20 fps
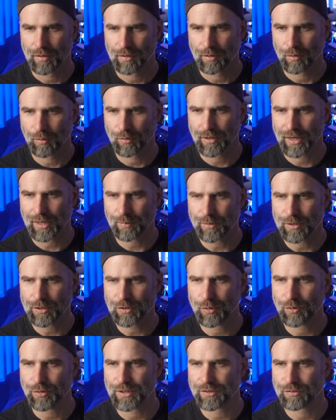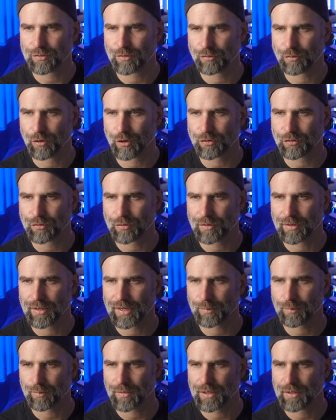Now let me do this first.
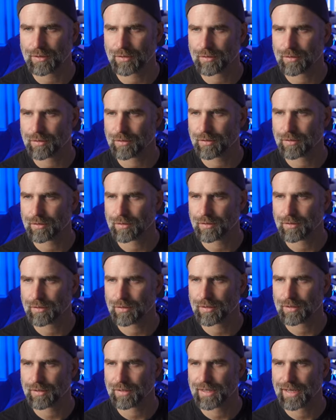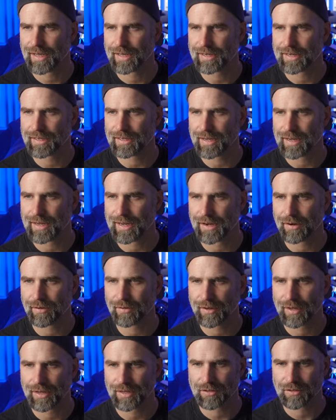Let me get in here
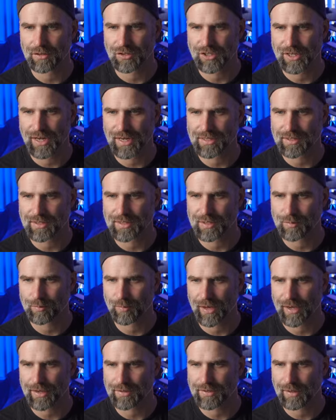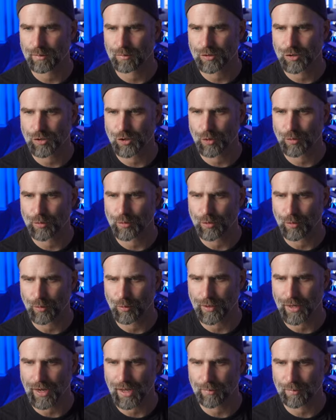and change this back. So I will show you
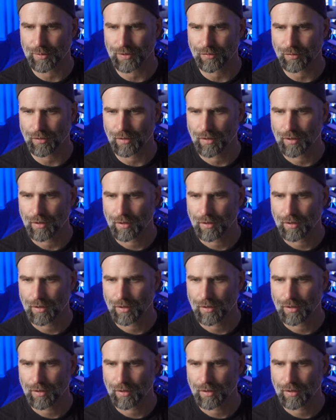what happens.